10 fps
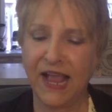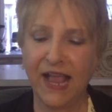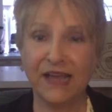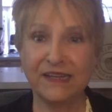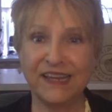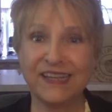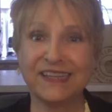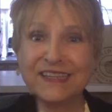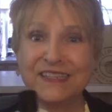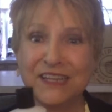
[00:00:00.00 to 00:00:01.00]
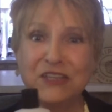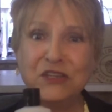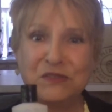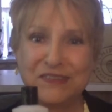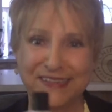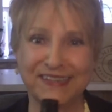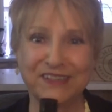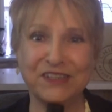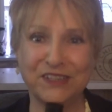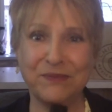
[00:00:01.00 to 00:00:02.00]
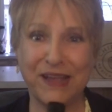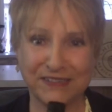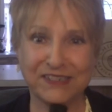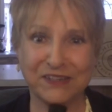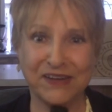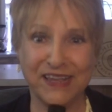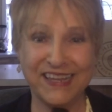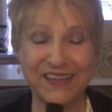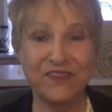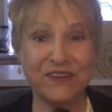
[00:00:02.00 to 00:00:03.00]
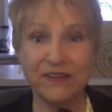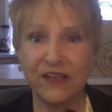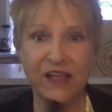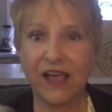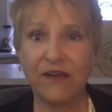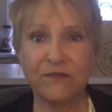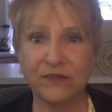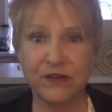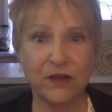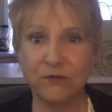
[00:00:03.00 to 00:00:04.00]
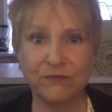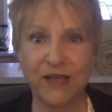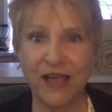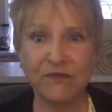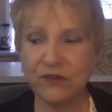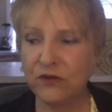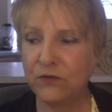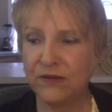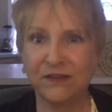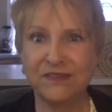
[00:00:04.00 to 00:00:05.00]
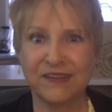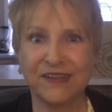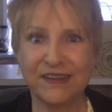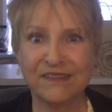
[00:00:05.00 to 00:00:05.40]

And it continues to kill the bacteria even after you quit using it.